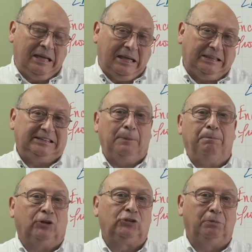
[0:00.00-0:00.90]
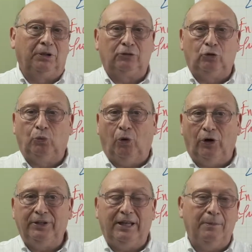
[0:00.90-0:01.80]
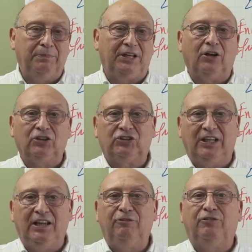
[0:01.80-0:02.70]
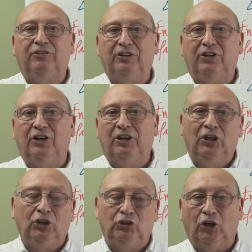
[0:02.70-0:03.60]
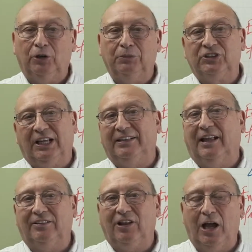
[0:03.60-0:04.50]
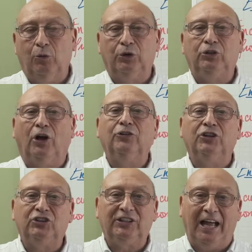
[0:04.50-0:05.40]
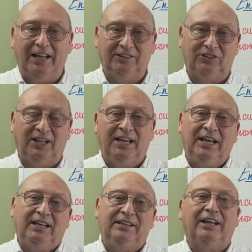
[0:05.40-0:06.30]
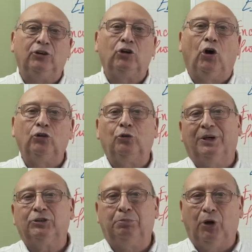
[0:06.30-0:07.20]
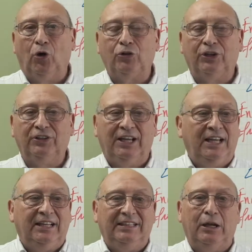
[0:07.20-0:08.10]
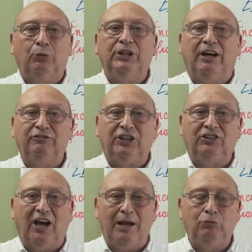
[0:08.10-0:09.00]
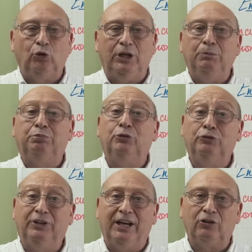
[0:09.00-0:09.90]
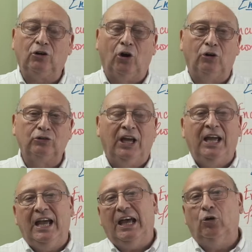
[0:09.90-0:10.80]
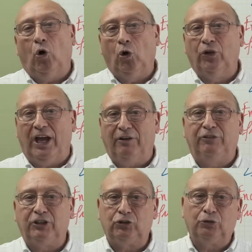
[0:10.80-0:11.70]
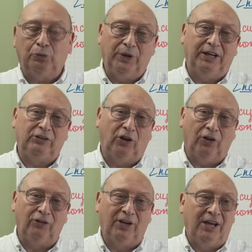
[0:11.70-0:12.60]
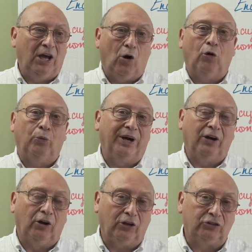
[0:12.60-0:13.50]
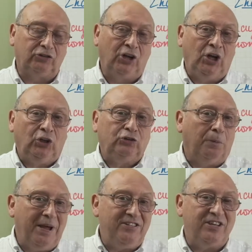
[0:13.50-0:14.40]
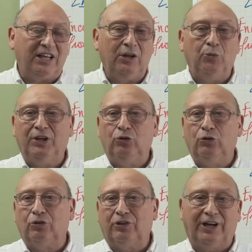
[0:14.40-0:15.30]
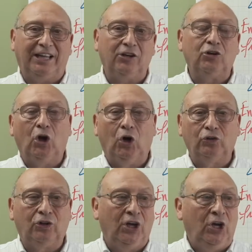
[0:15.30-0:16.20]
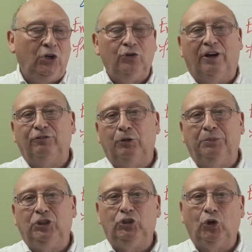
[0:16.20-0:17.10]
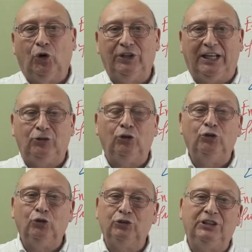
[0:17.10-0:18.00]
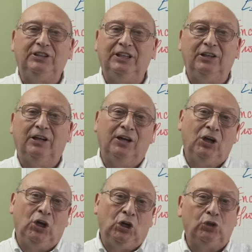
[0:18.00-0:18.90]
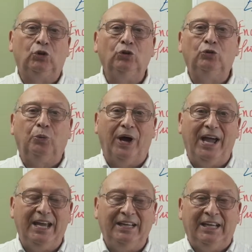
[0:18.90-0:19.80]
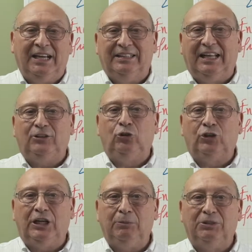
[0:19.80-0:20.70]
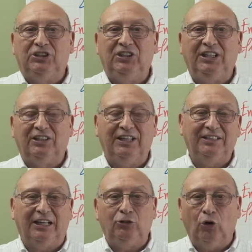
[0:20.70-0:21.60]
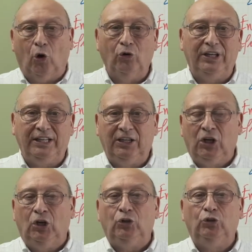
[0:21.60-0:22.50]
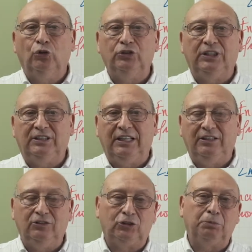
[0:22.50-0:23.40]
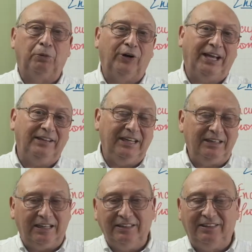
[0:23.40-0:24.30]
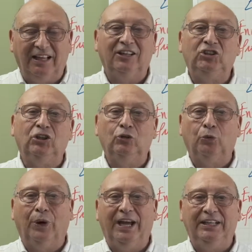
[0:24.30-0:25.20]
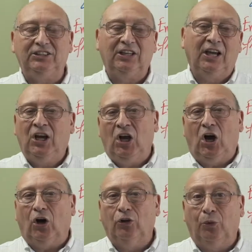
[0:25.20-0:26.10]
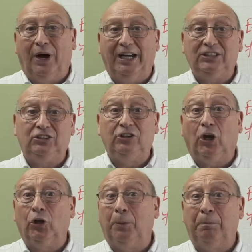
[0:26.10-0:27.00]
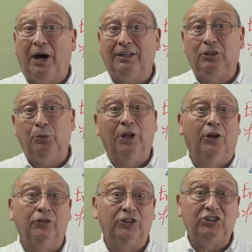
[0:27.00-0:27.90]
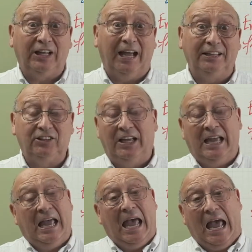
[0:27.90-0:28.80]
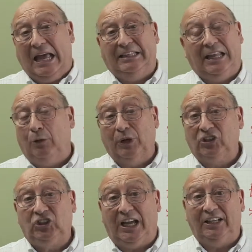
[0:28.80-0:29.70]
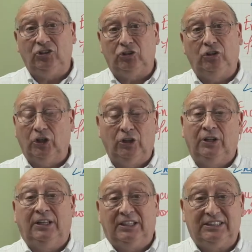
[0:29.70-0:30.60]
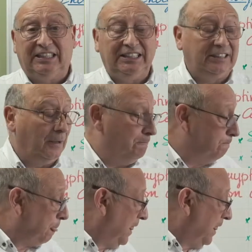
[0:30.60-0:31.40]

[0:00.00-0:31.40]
It's impossible to warn them, because if the Germans at that time would understand that the code was broken, they would have the time to improve their code, and all the efforts were done or were lost. So basically, when you crack a code, you have to be sure that you use it in a good way, that you keep the secret, that you only use it in sporadic, intelligent ways. Otherwise, the other party will understand and they will change the system.